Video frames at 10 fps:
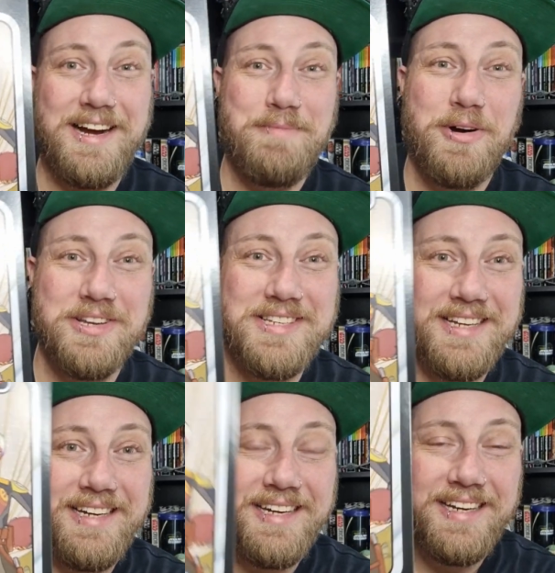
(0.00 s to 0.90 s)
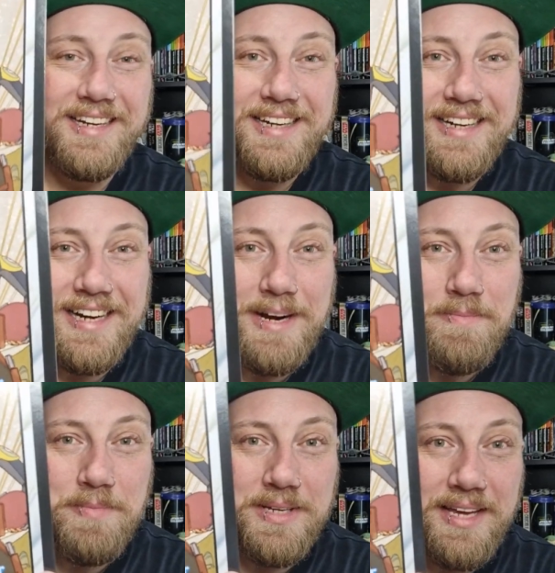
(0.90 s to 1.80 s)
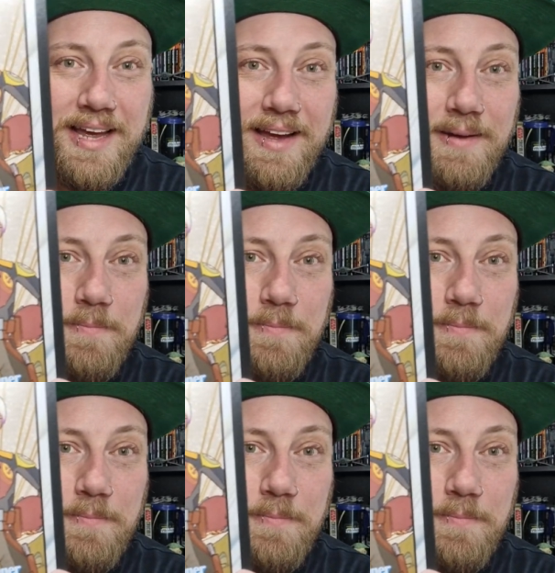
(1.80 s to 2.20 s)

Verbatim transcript: um, honestly. Um, but yeah,